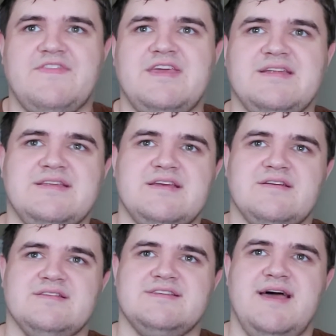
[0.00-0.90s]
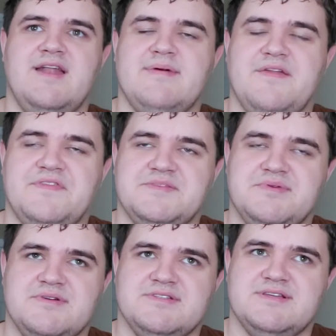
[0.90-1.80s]
the endearing side about this
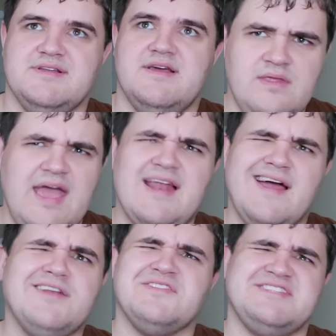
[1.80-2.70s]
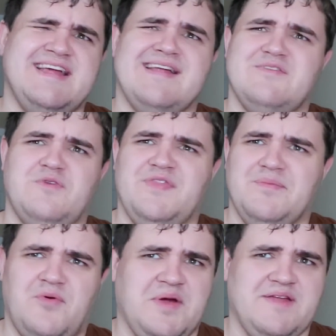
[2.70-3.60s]
person. And I understand what the
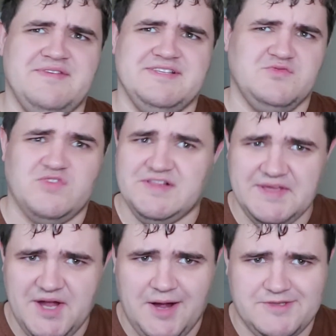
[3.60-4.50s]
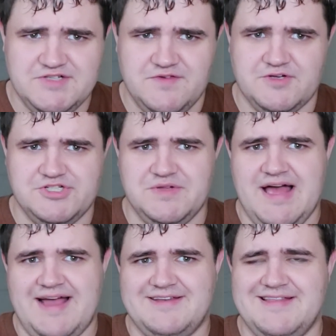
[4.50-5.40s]
point of his really controversial
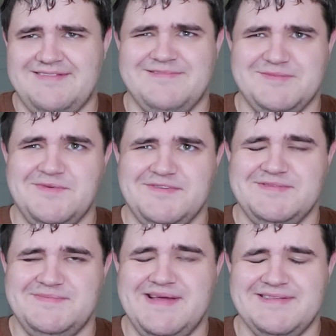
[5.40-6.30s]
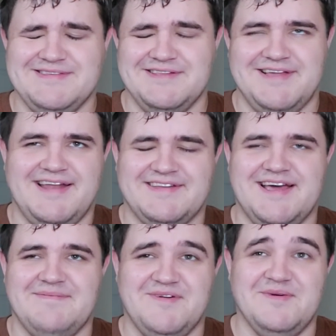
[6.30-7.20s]
act that this movie spends a lot of
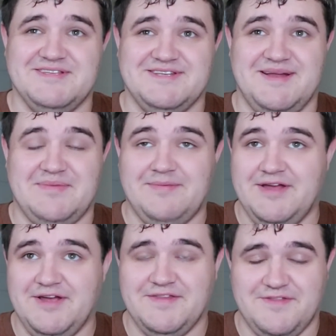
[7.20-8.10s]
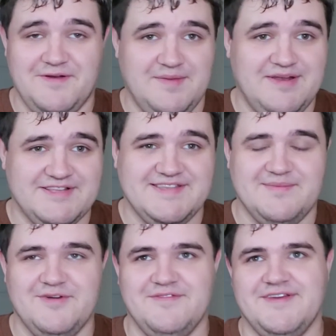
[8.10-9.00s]
time focusing on, probably a good 30 minutes of the
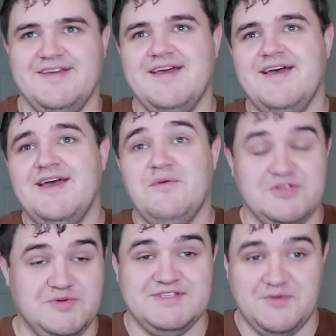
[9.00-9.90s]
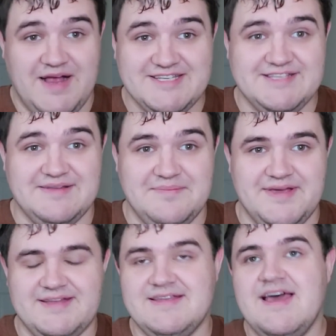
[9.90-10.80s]
movie, which was the wrestling
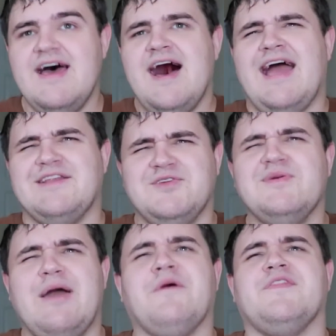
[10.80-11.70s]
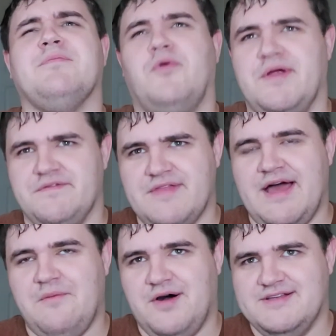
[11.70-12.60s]
bit. I do get what the point of
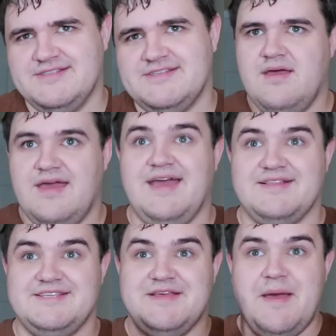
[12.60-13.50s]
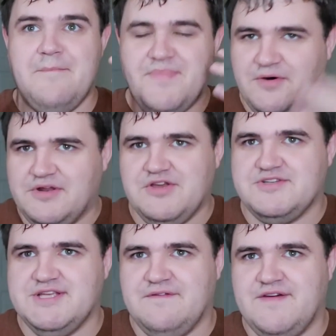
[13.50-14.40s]
that was. It's building
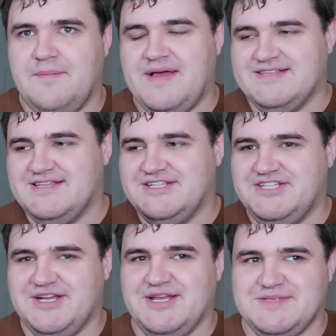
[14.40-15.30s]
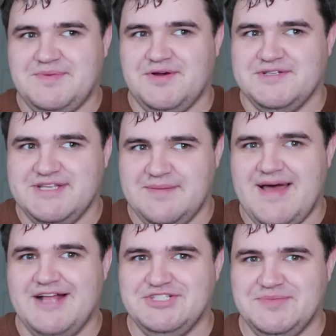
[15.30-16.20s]
yourself up as the shittiest person
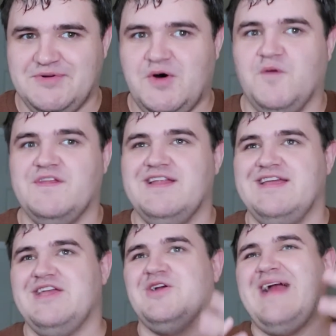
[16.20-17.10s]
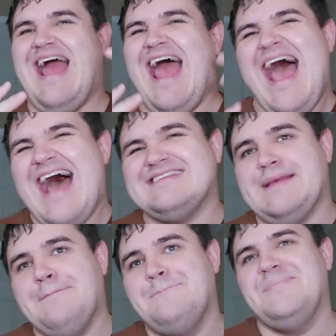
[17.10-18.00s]
imaginable only to get your ass
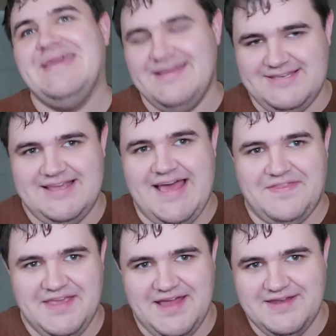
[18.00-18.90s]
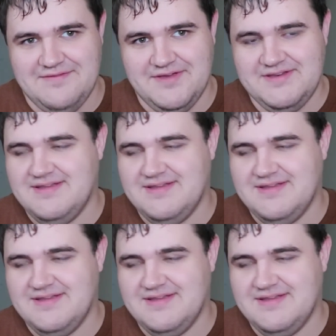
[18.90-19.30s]
beat at the end of it,